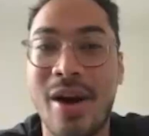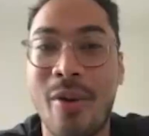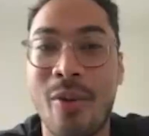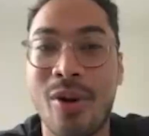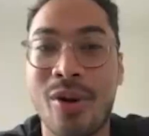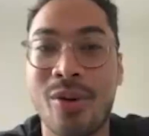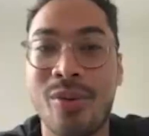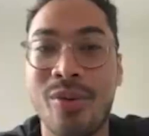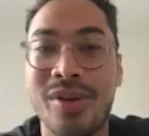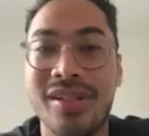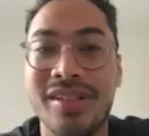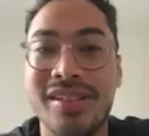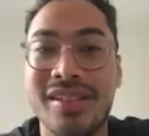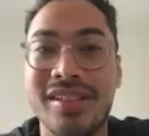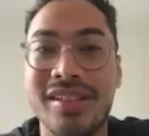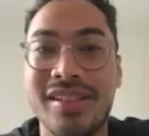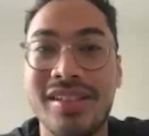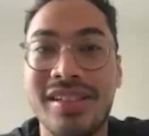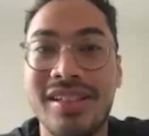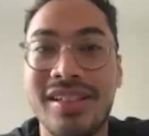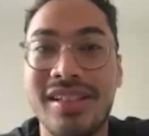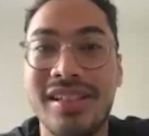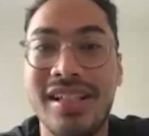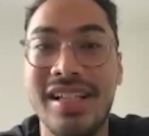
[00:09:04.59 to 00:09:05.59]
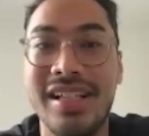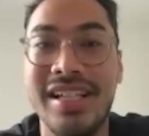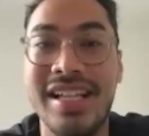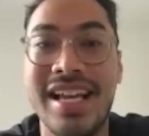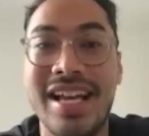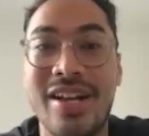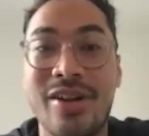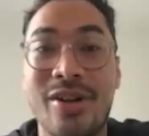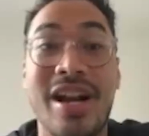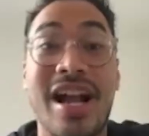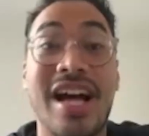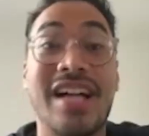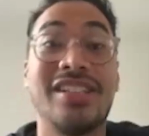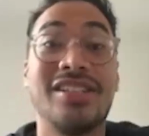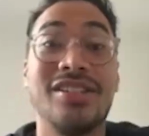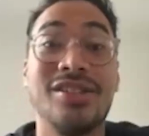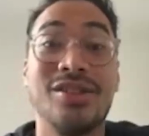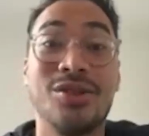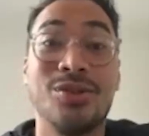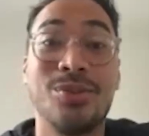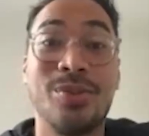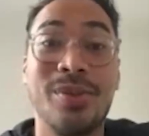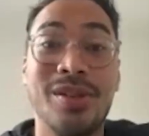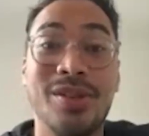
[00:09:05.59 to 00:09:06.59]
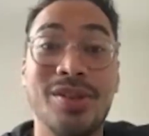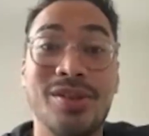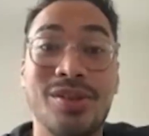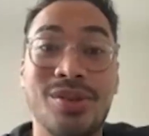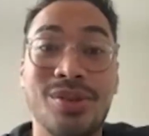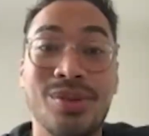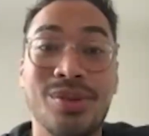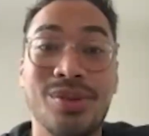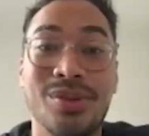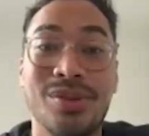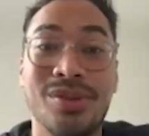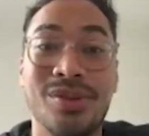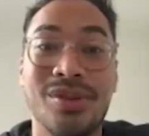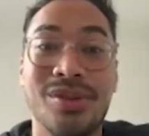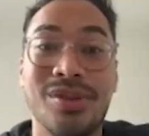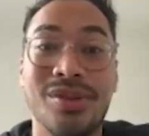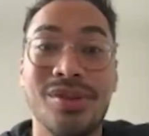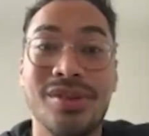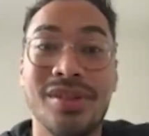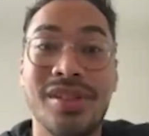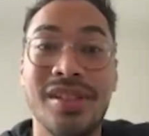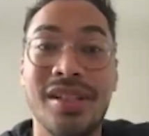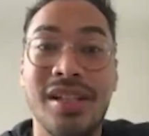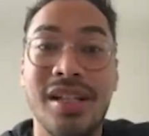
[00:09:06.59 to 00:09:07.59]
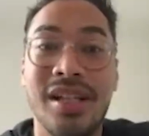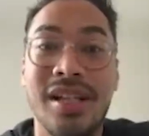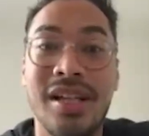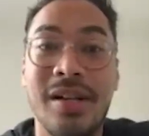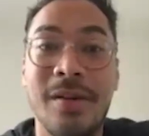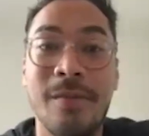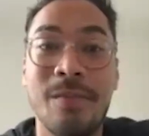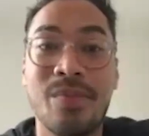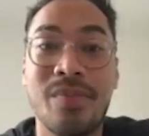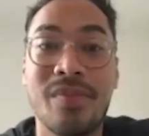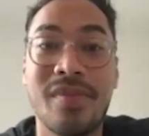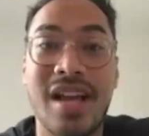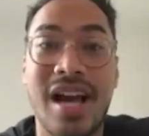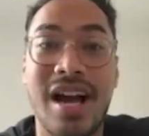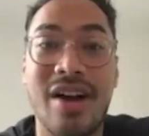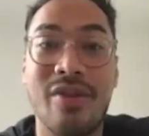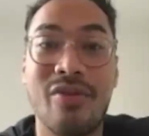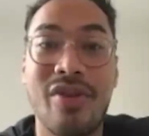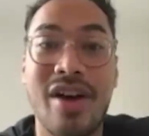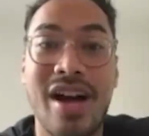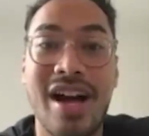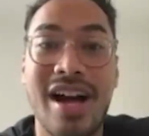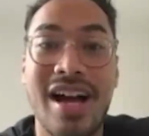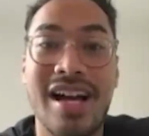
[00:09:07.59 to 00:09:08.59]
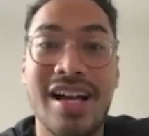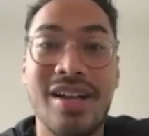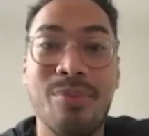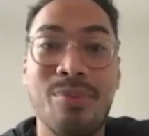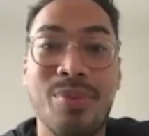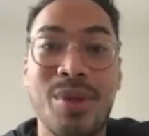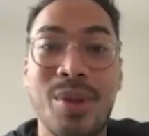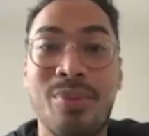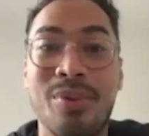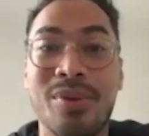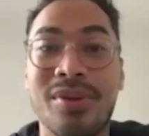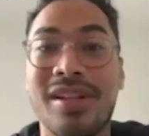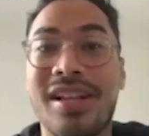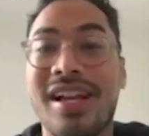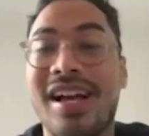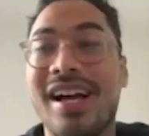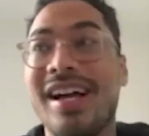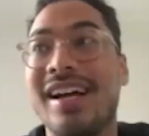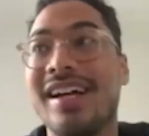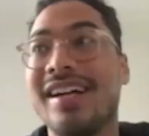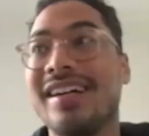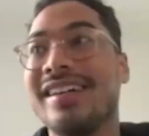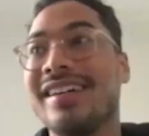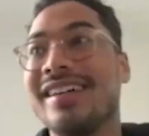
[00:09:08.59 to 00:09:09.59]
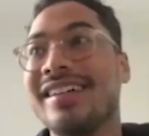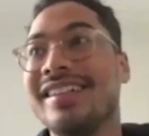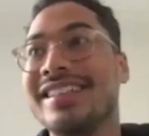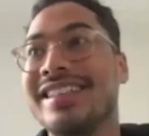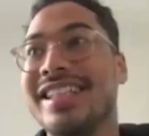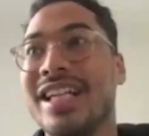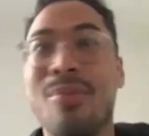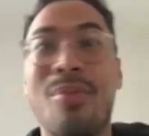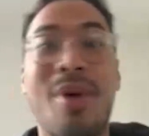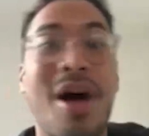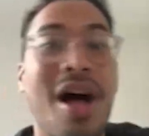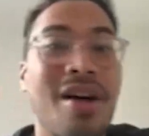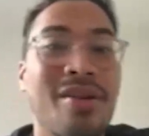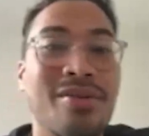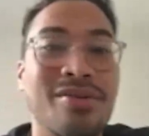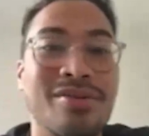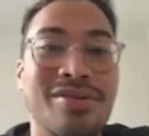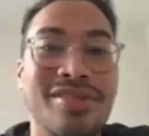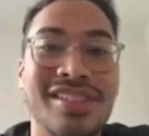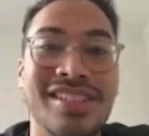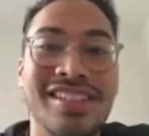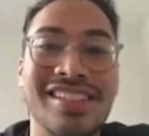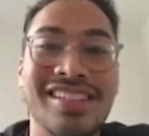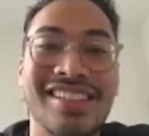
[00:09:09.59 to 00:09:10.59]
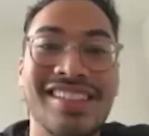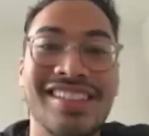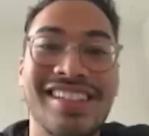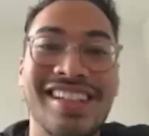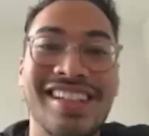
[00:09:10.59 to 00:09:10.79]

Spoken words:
work with in the international space too. So I've had people like J Balvin and